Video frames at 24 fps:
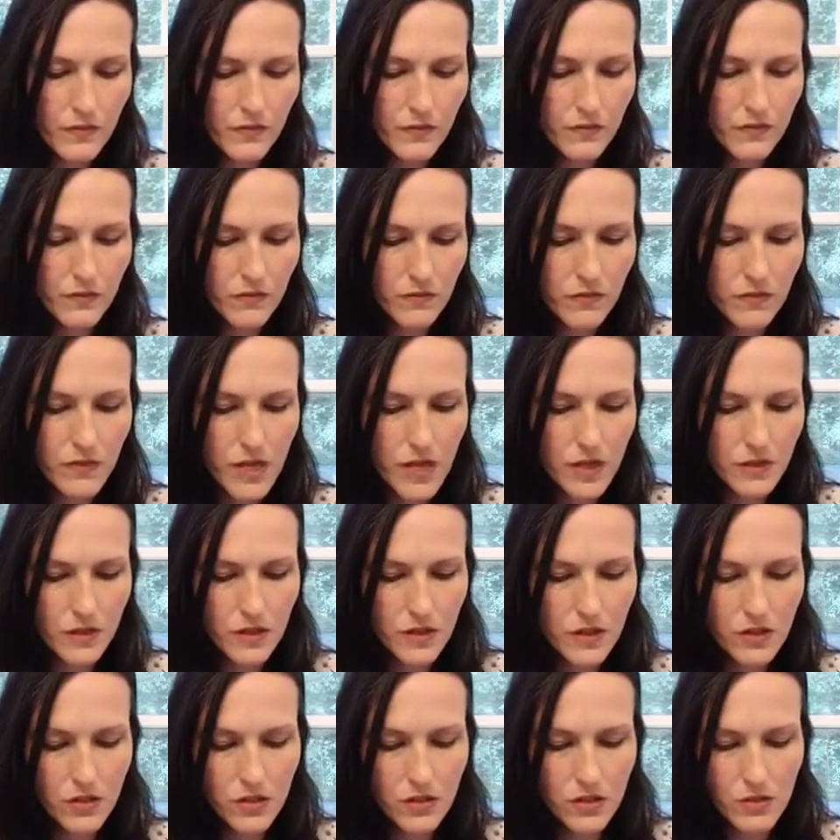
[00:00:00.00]
Mm,
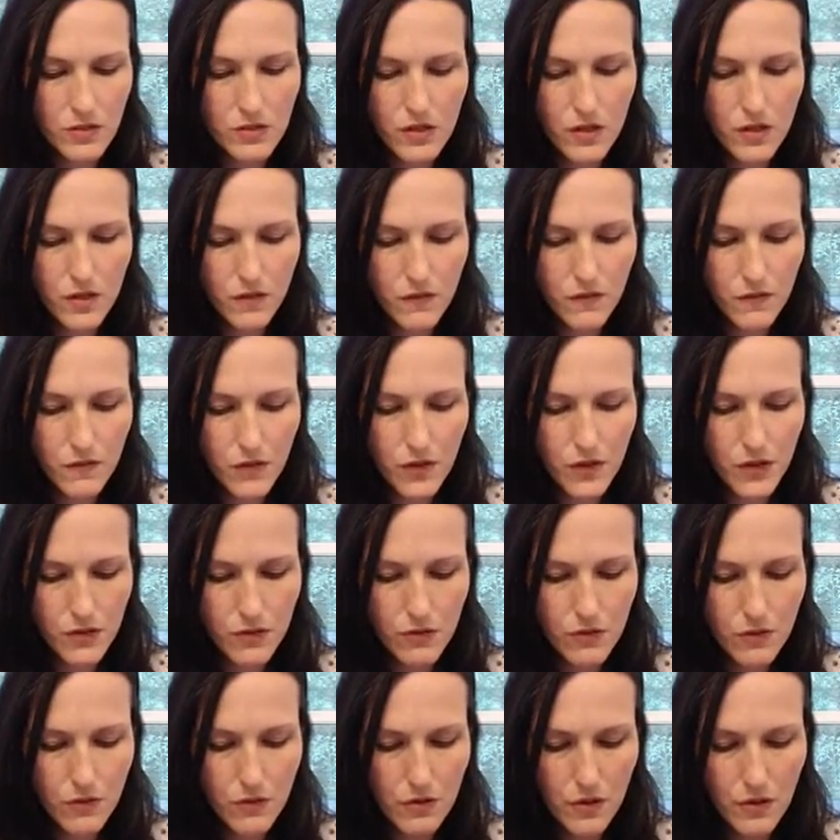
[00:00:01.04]
nothing is too hard for you,
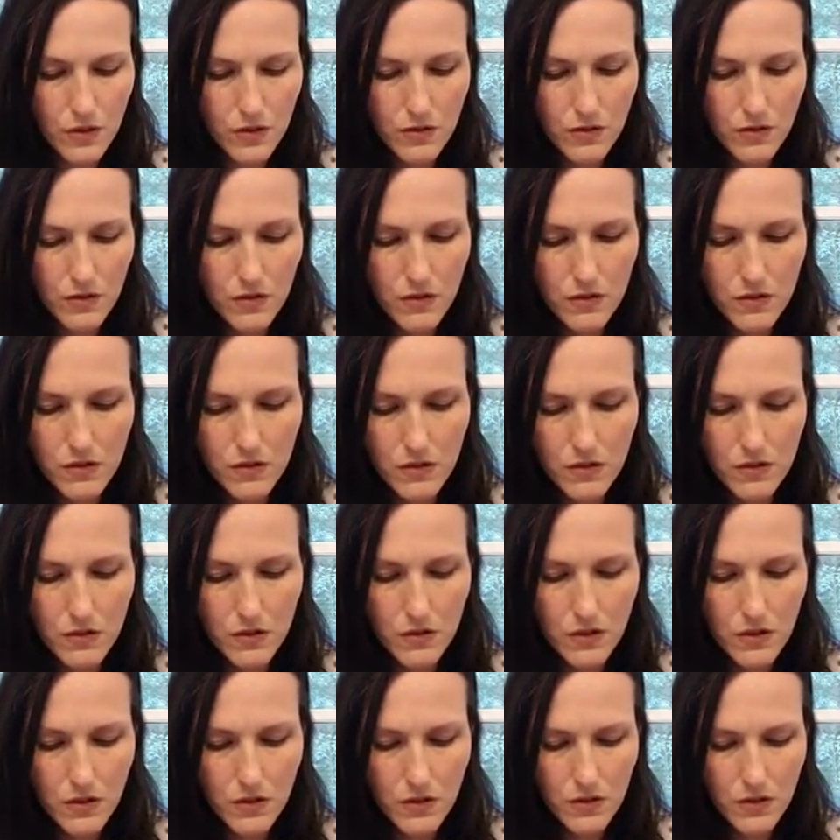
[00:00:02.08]
Lord.
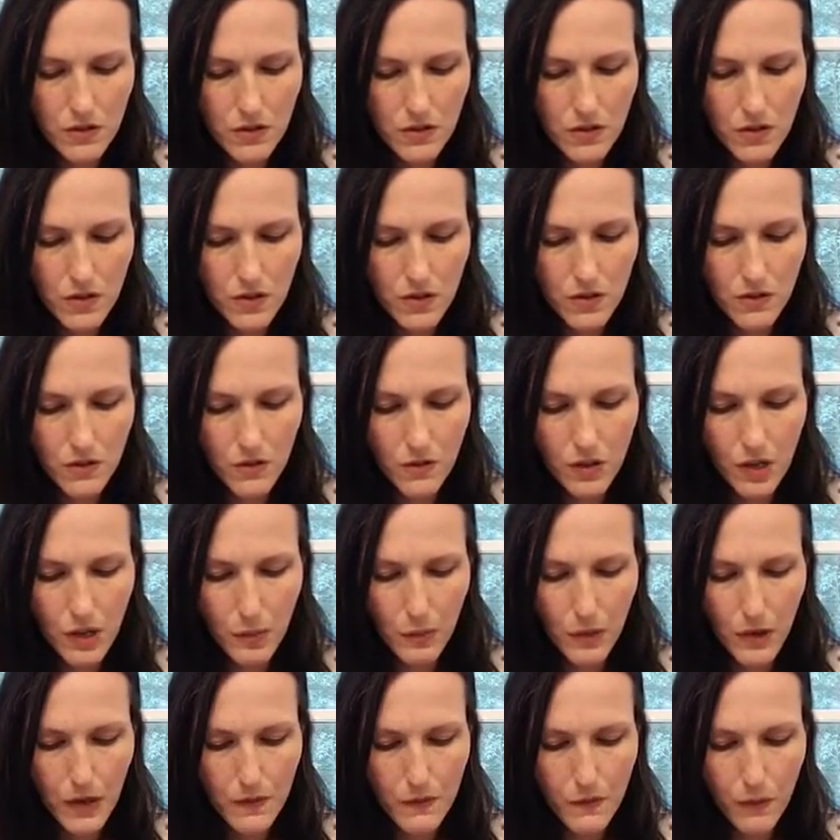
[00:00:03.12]
Lord, I
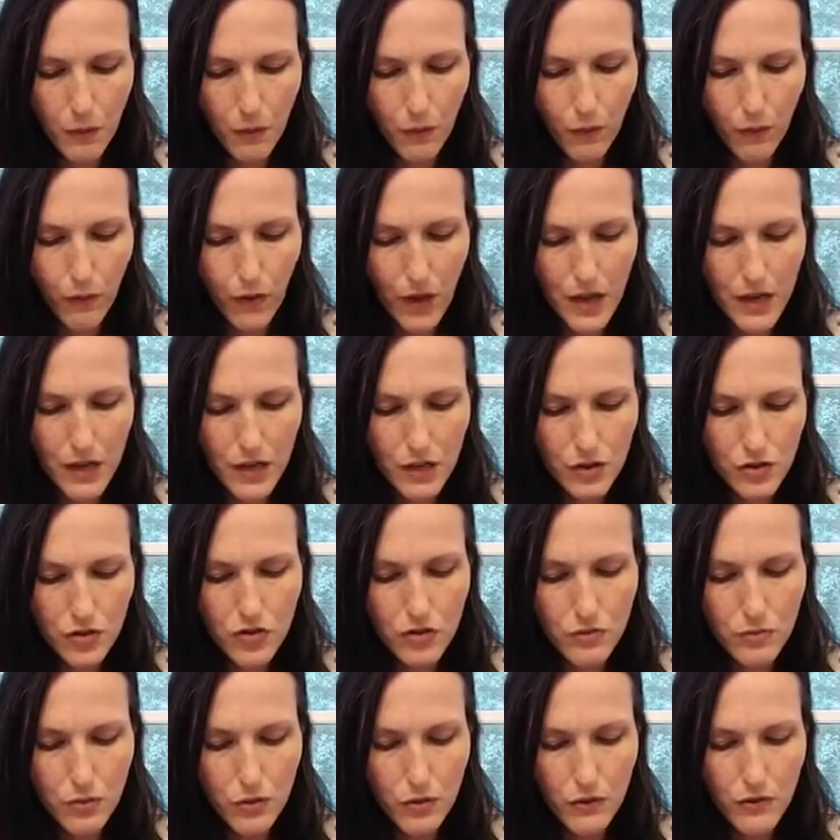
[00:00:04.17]
pray for
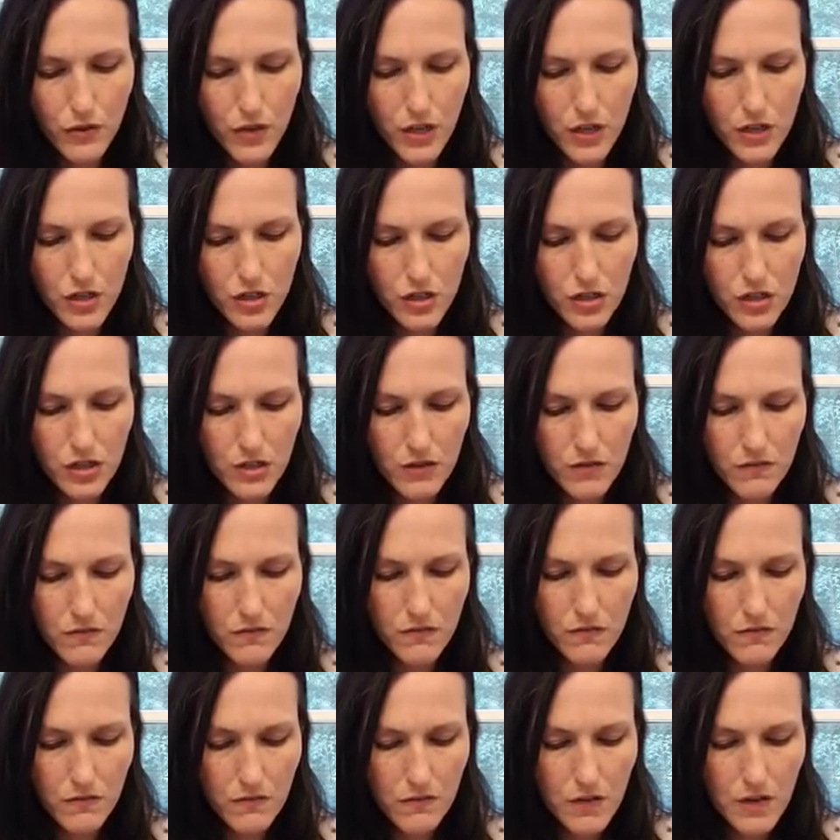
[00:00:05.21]
financial provision.
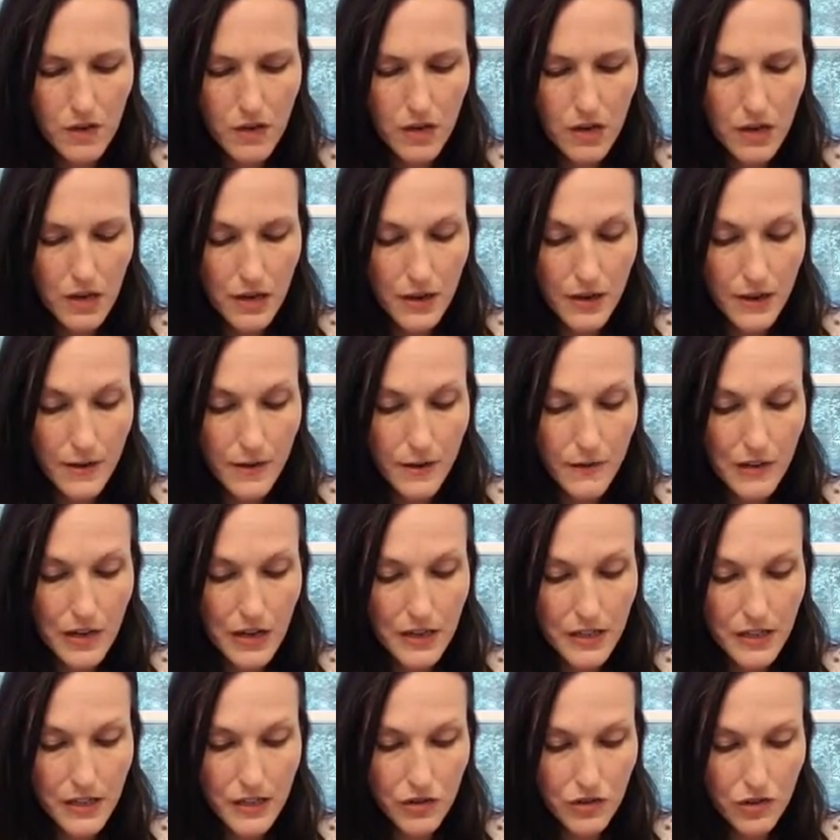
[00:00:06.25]

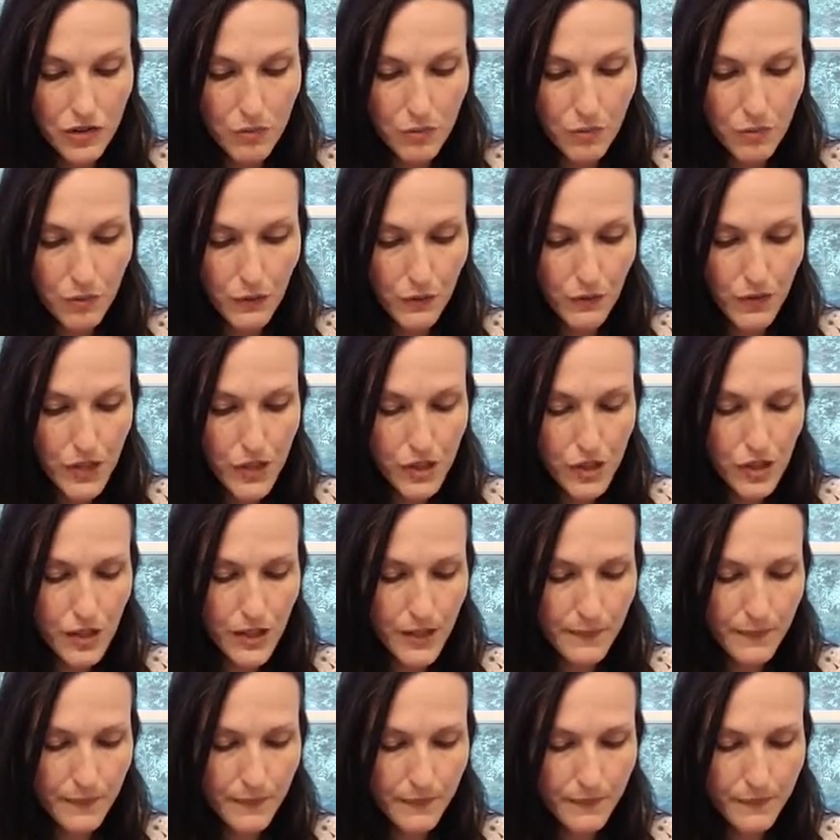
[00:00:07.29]
Financial
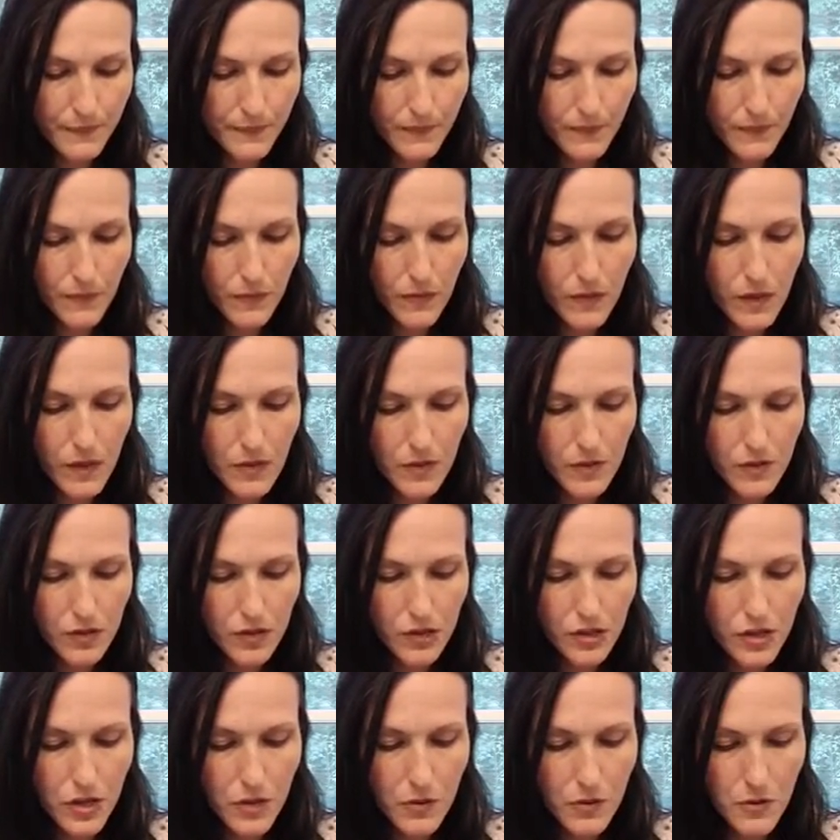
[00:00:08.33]
provision.
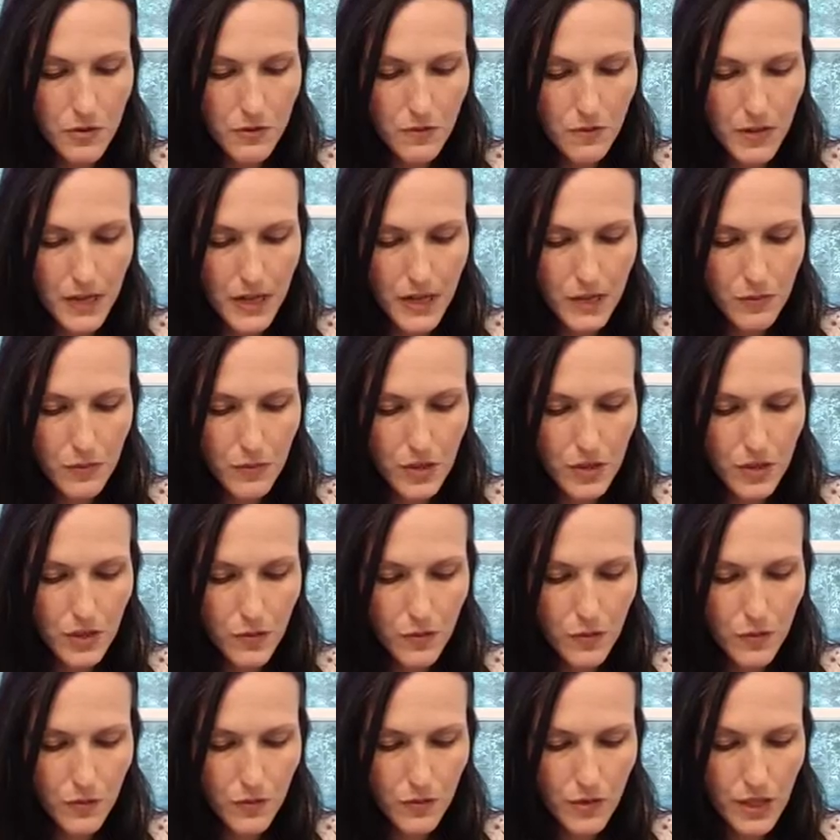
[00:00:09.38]
Sow and reap. Sow
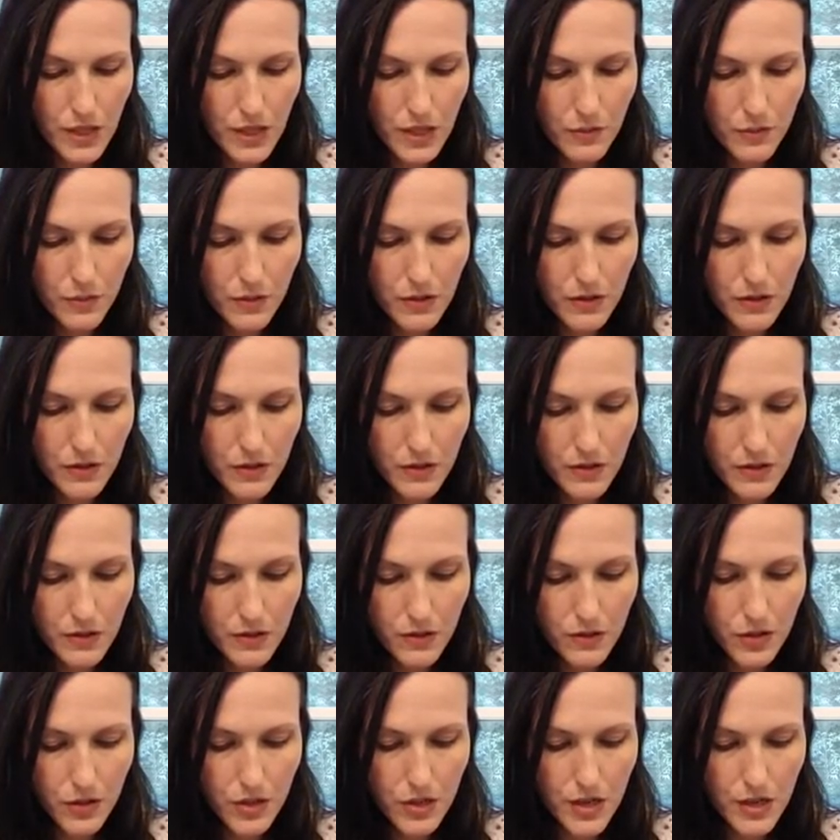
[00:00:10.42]
and reap.
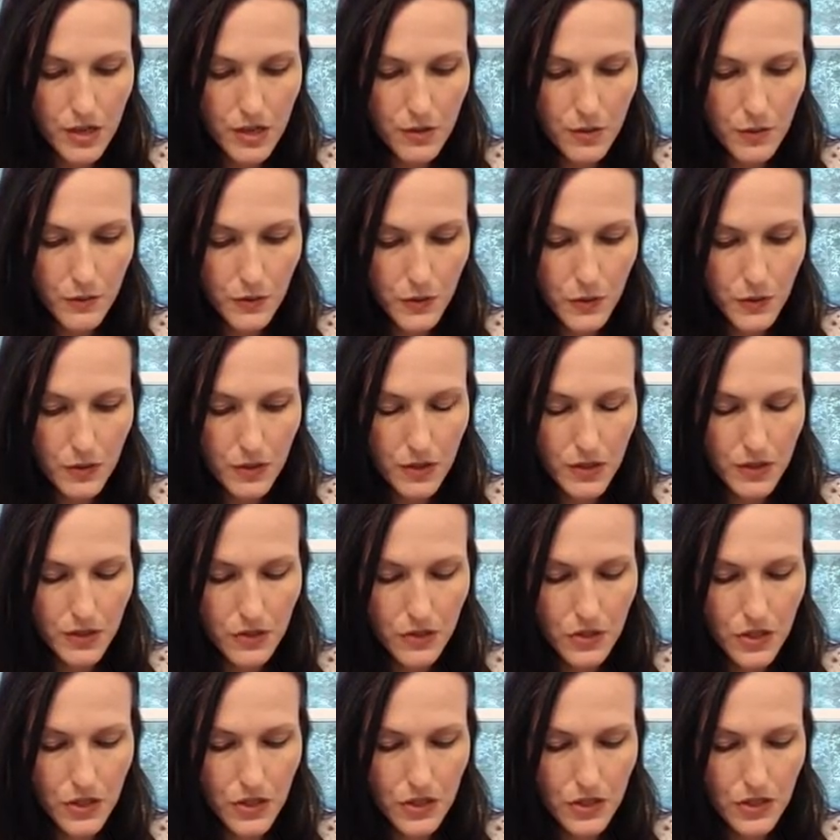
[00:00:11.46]
Sow. If you're in a
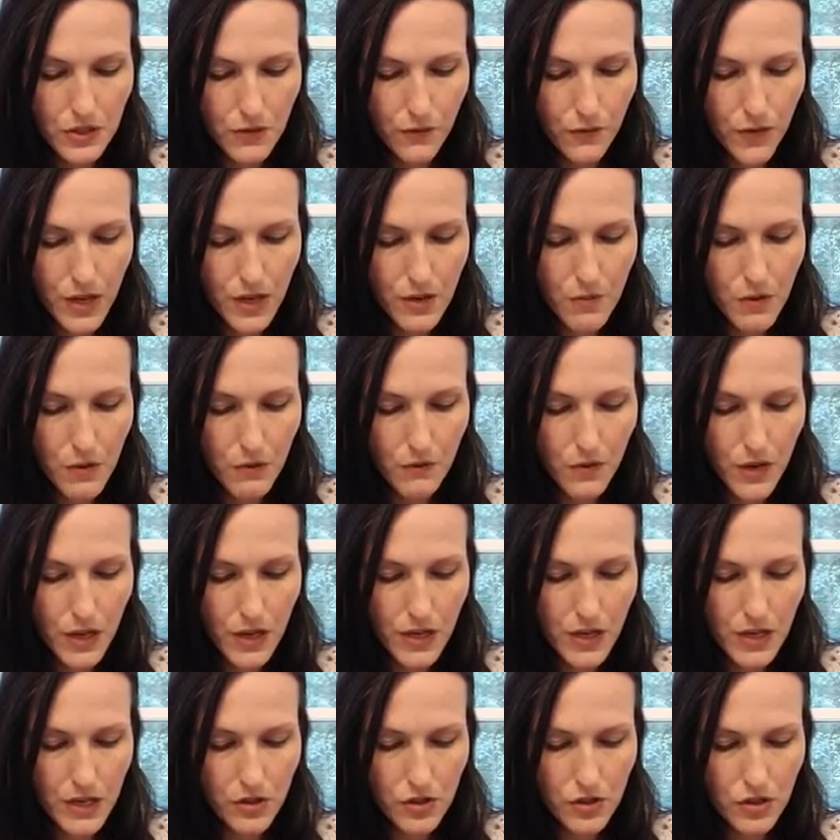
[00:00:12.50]
season of famine
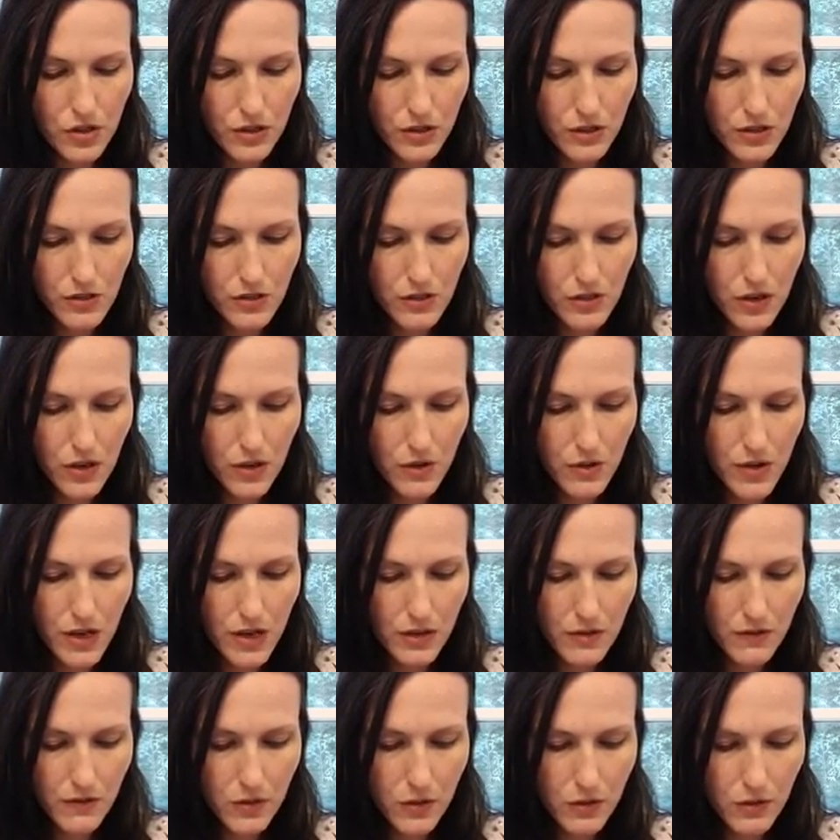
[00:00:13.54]
financially, sow out
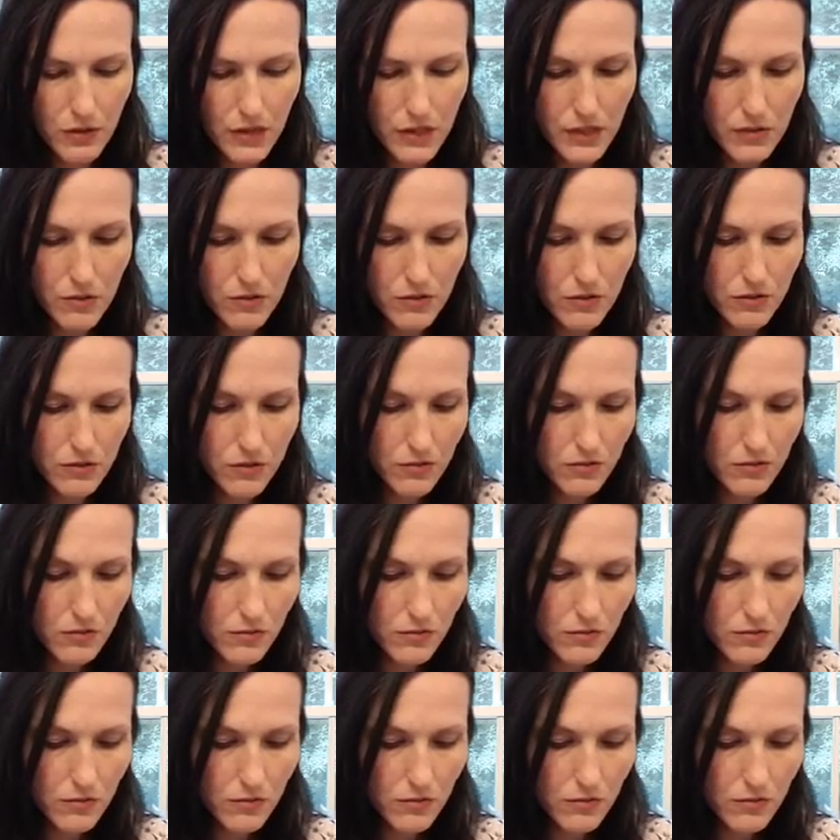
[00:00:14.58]
of your little.